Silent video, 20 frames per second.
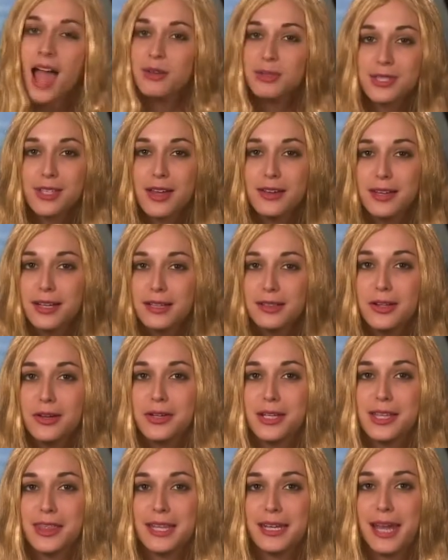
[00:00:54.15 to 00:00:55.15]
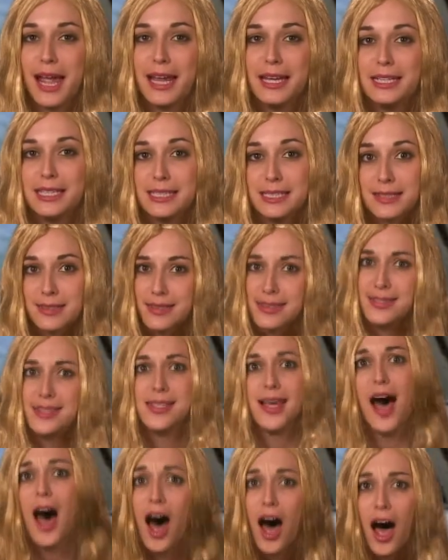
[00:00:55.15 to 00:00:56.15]
I was on Nickelodeon in the 90s,
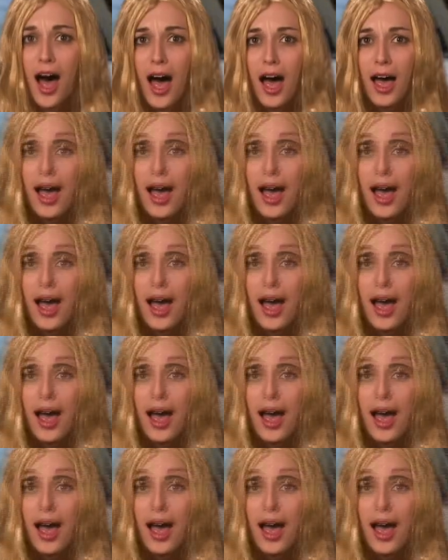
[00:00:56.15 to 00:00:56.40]
duh.